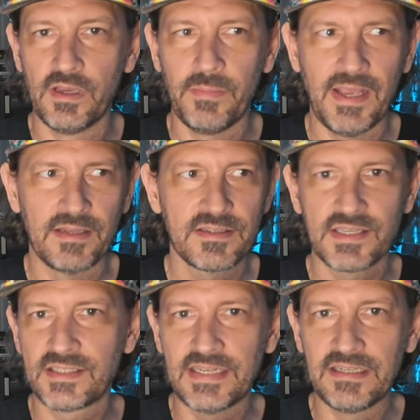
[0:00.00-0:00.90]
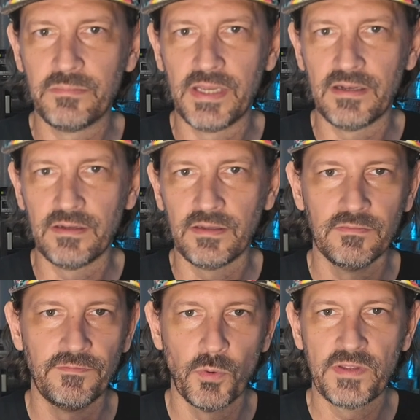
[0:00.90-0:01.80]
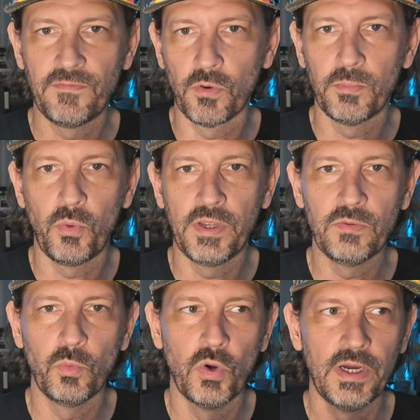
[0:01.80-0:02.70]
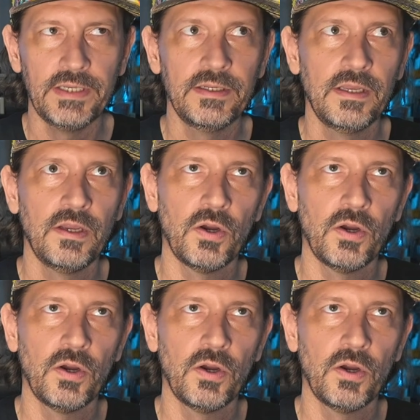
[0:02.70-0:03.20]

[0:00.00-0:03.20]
them at 16-bit and 44.1